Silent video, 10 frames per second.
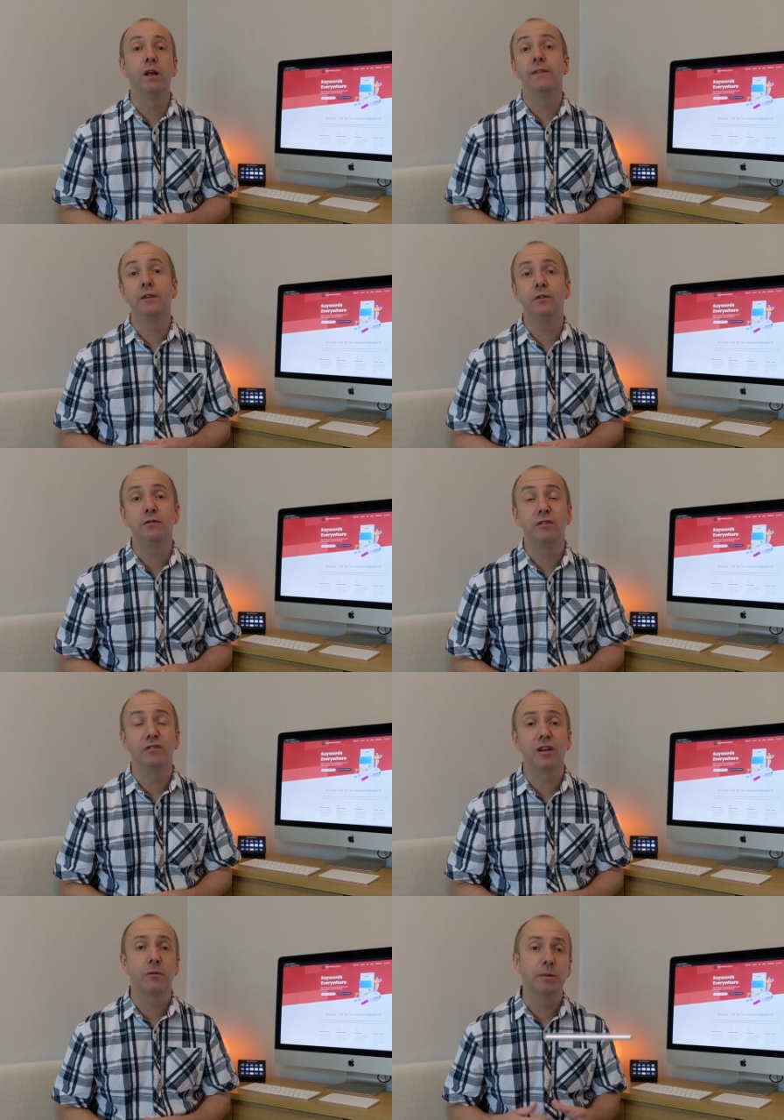If you're new to the
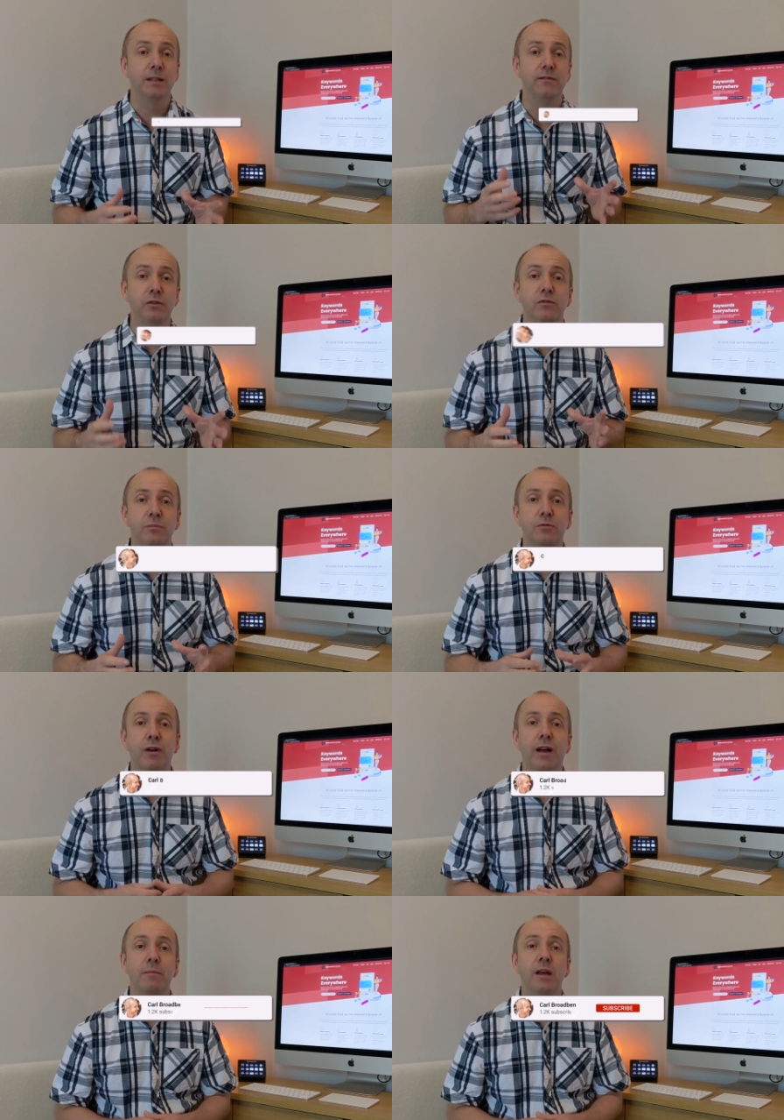channel, please do
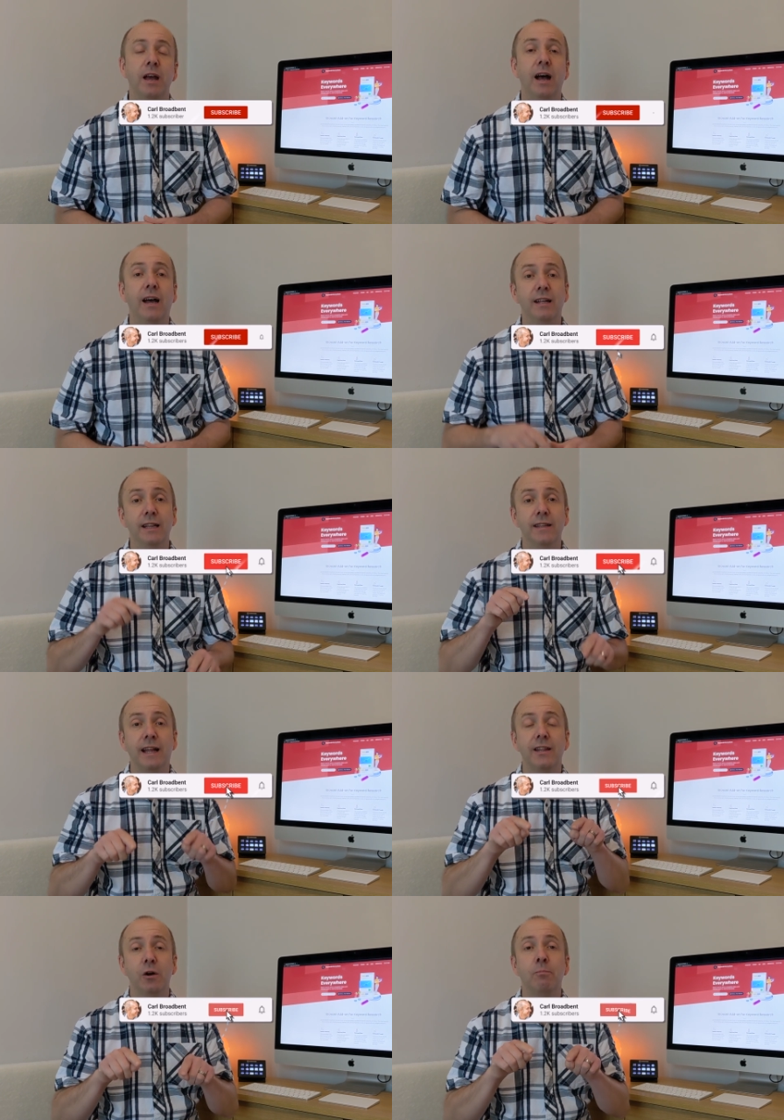subscribe and click
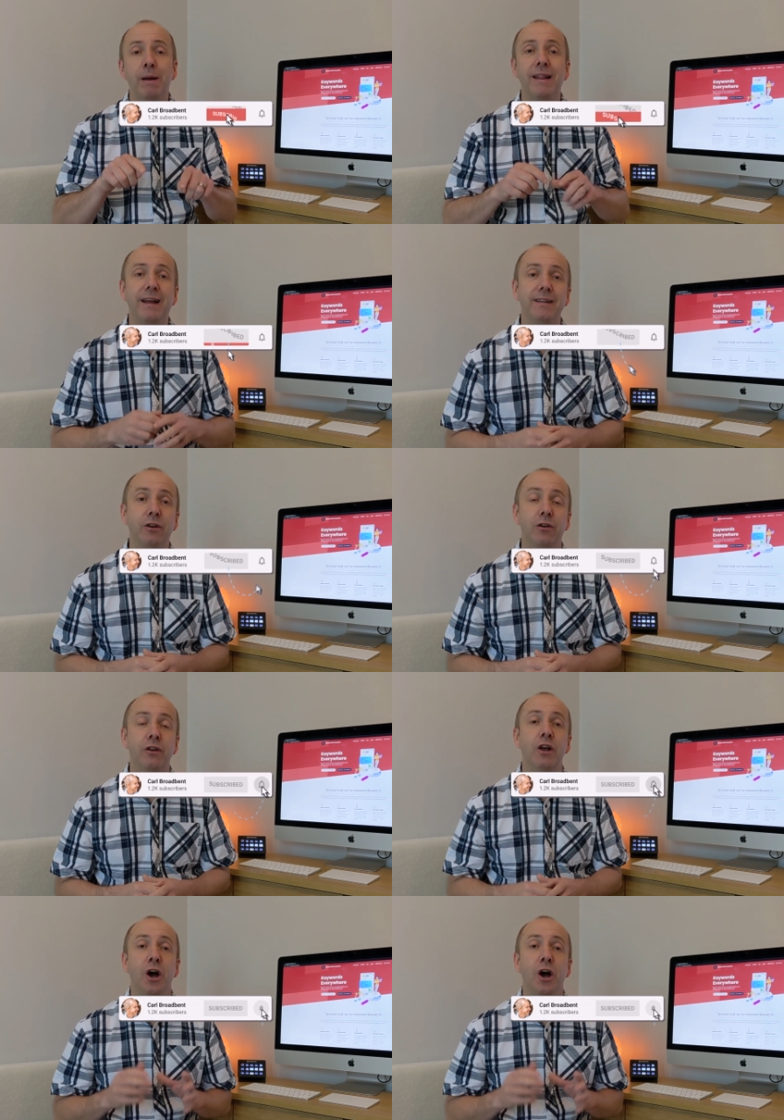that little bell icon.